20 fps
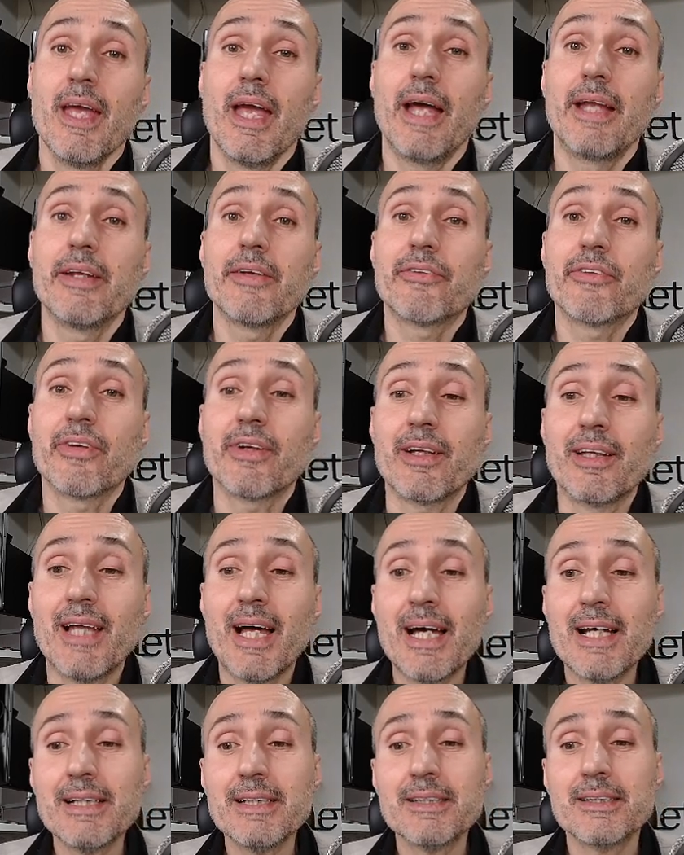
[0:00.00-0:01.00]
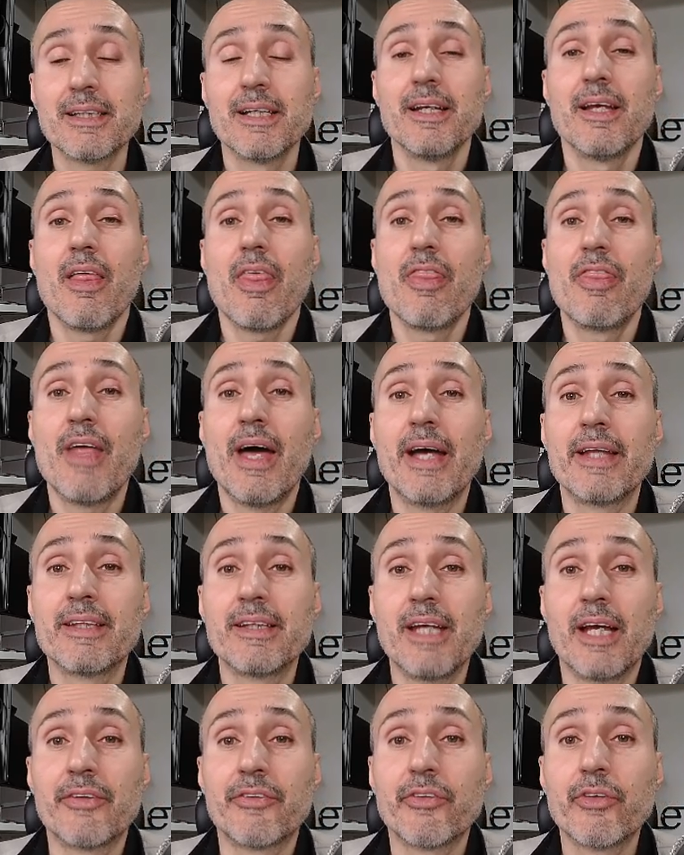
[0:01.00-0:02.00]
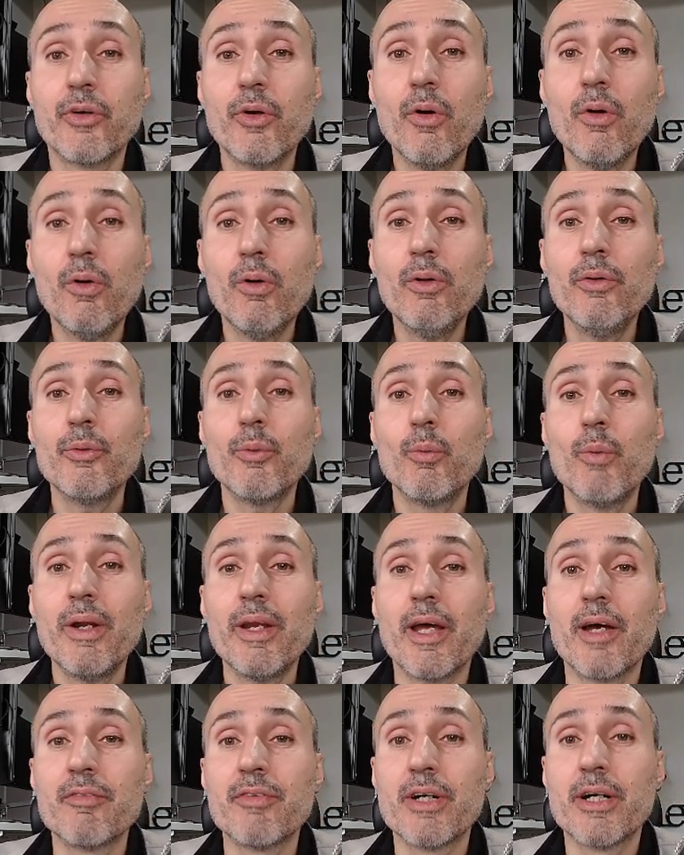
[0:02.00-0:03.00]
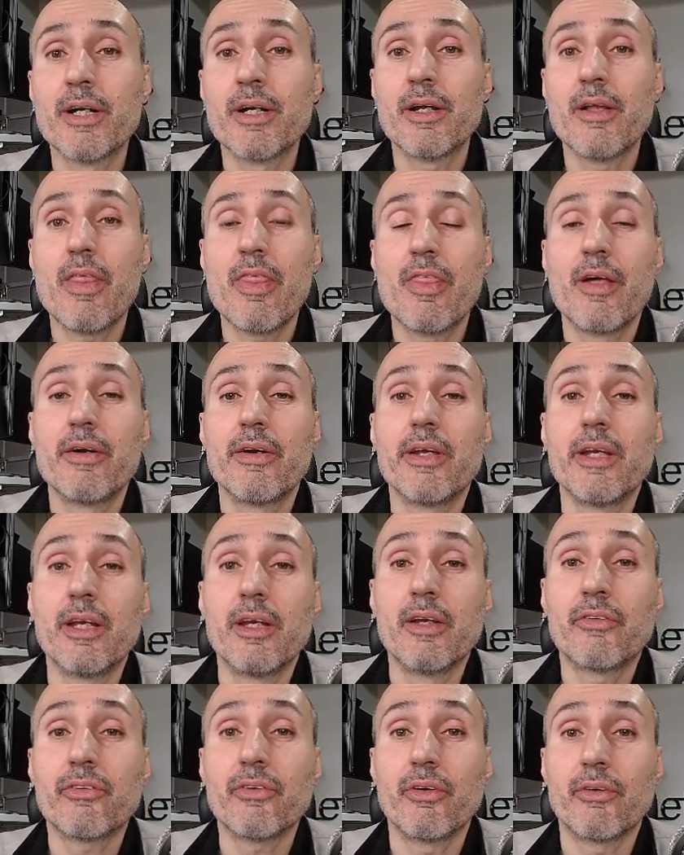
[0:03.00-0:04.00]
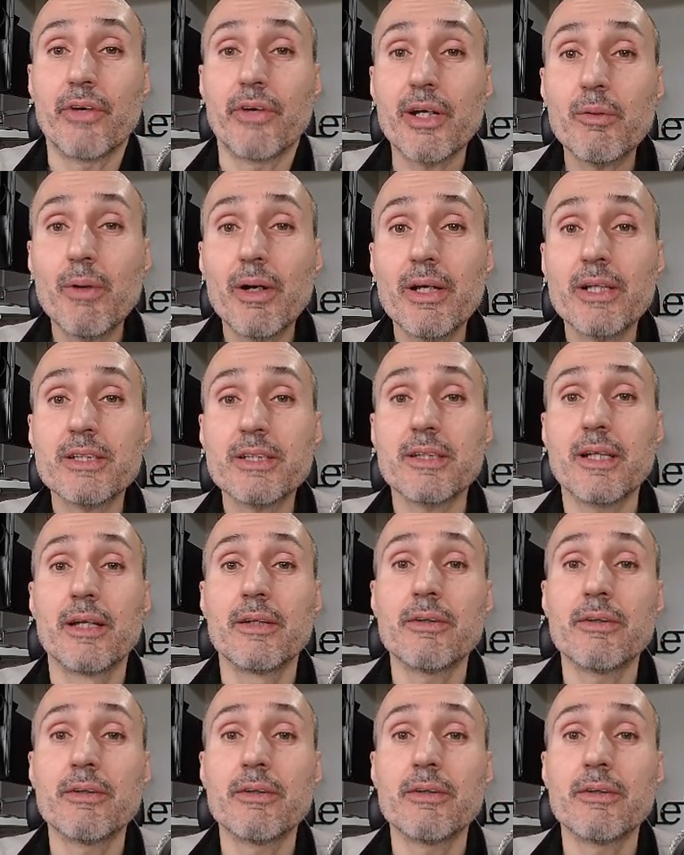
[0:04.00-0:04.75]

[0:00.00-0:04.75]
And it's a class that gets called whenever there is a request and a